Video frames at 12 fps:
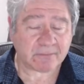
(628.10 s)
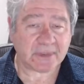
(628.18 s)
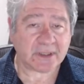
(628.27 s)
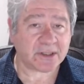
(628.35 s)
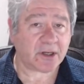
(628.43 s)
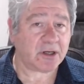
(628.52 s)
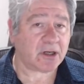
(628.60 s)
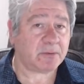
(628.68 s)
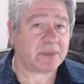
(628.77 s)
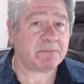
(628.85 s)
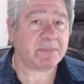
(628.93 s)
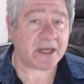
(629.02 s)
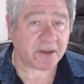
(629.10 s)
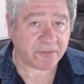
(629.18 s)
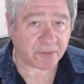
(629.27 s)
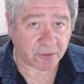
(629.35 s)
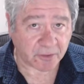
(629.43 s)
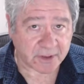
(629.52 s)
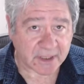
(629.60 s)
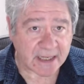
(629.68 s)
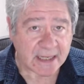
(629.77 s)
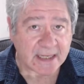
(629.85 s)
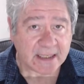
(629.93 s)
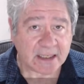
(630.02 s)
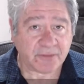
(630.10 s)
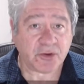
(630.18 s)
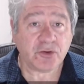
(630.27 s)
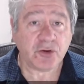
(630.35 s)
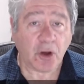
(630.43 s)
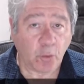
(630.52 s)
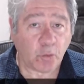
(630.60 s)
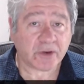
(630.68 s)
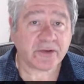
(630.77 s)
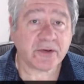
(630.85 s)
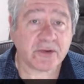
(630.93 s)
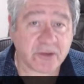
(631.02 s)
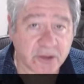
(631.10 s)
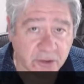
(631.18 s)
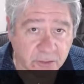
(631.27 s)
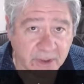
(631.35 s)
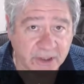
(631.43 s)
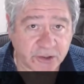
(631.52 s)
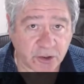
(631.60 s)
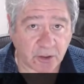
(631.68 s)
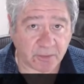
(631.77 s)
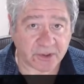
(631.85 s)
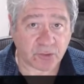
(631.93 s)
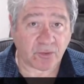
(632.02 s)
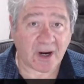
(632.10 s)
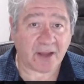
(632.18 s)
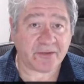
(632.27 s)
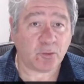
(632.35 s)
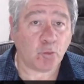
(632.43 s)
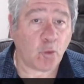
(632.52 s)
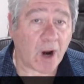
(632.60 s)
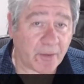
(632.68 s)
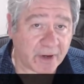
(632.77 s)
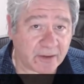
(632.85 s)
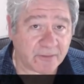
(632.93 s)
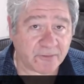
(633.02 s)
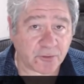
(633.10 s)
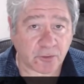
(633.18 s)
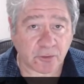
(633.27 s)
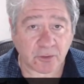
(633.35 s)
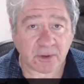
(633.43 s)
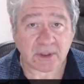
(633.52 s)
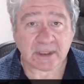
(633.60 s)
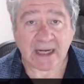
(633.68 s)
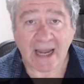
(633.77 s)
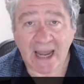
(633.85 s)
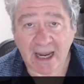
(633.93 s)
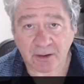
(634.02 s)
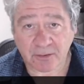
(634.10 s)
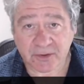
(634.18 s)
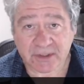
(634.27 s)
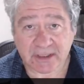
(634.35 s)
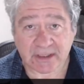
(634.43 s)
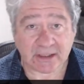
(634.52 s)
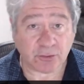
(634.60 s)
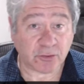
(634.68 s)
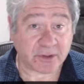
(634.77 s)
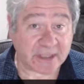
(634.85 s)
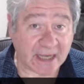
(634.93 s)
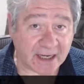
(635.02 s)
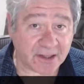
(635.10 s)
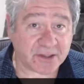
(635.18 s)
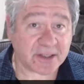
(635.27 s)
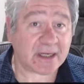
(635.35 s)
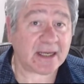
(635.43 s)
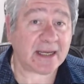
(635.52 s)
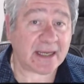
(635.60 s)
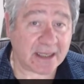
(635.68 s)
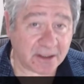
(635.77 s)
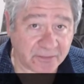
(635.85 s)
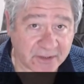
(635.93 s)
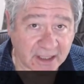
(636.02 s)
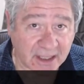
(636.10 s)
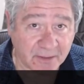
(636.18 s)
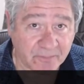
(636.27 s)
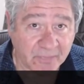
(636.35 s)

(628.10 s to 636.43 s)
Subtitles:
it's only going to be better for it if you know what to do in turbulence rather than worry for hours or days ahead of time.